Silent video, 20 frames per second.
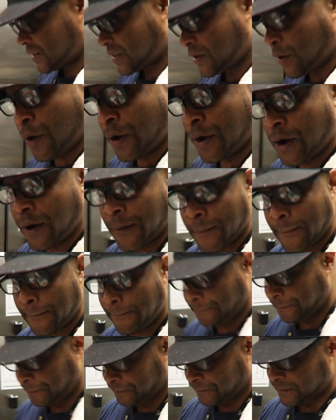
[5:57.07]
What's what you got on? for
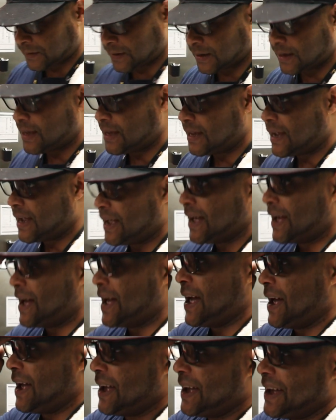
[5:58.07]
us today, man? I was
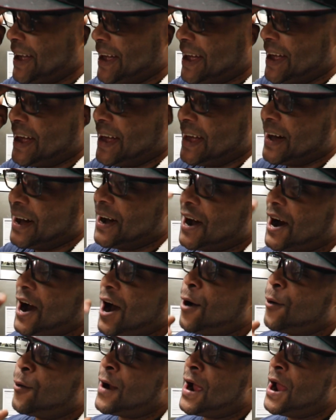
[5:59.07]
inspiring people.
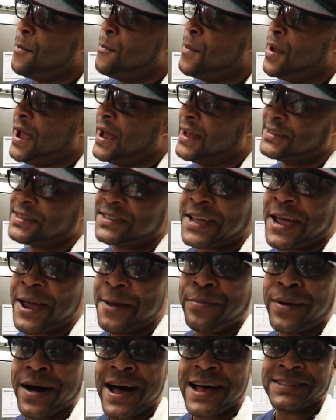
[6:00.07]
All right, man. Stay
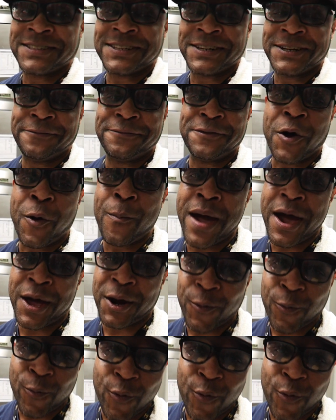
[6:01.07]
positive no matter